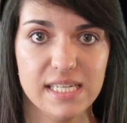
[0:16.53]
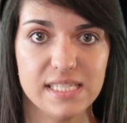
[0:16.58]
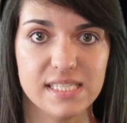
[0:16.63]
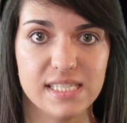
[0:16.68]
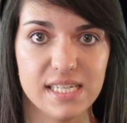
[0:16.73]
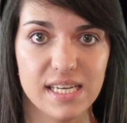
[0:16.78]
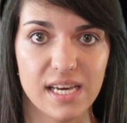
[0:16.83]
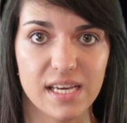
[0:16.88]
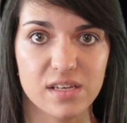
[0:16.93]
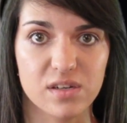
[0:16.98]

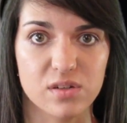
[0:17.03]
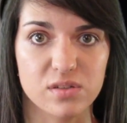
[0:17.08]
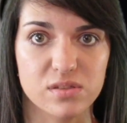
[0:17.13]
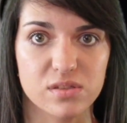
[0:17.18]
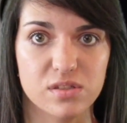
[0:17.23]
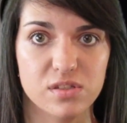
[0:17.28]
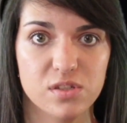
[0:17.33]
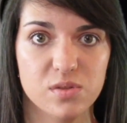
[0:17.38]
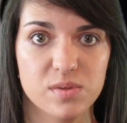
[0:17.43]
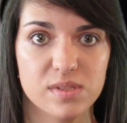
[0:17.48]
DA
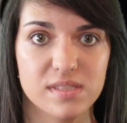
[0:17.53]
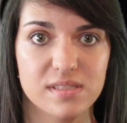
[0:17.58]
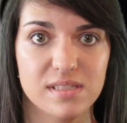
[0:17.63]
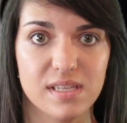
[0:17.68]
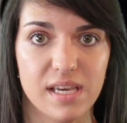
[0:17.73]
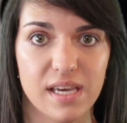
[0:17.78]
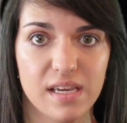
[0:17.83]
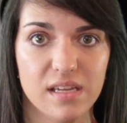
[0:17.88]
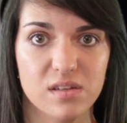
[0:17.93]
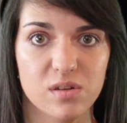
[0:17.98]

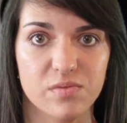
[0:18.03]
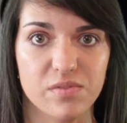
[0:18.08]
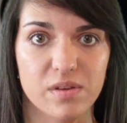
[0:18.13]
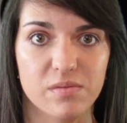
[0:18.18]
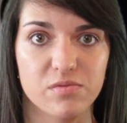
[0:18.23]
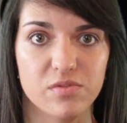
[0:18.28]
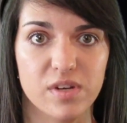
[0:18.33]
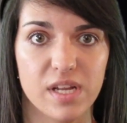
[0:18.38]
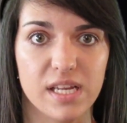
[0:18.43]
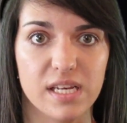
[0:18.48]
constituency head of
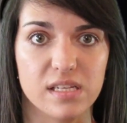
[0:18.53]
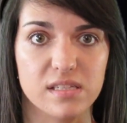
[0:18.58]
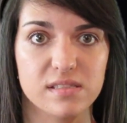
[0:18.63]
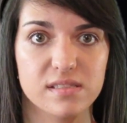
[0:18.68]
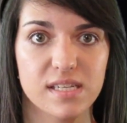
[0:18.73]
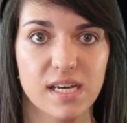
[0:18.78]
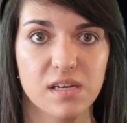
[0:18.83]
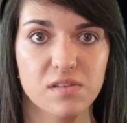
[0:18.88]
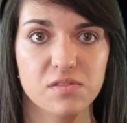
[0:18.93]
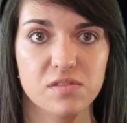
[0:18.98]
Mfuleni
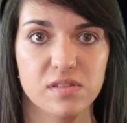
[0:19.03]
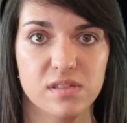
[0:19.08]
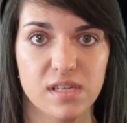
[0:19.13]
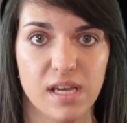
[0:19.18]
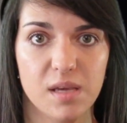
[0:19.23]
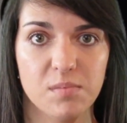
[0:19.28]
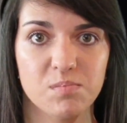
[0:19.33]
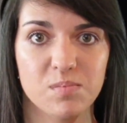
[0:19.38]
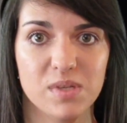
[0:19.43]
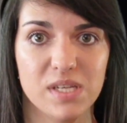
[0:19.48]
South,
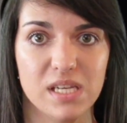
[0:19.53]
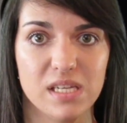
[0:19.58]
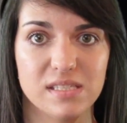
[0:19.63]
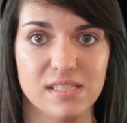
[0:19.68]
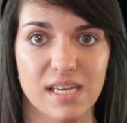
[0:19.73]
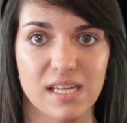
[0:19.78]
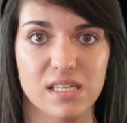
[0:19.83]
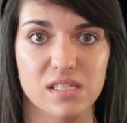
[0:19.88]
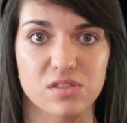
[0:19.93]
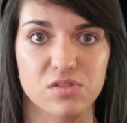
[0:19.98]
MP
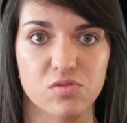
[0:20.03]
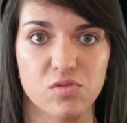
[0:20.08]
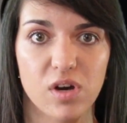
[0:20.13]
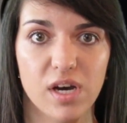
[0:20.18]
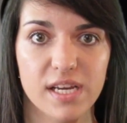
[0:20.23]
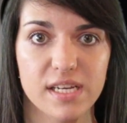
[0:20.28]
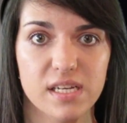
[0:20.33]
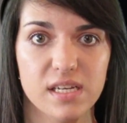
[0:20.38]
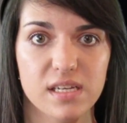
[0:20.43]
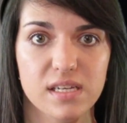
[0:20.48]
Dennis
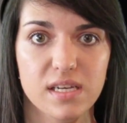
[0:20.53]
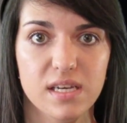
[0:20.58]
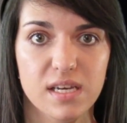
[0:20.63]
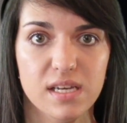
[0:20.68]
Ryder,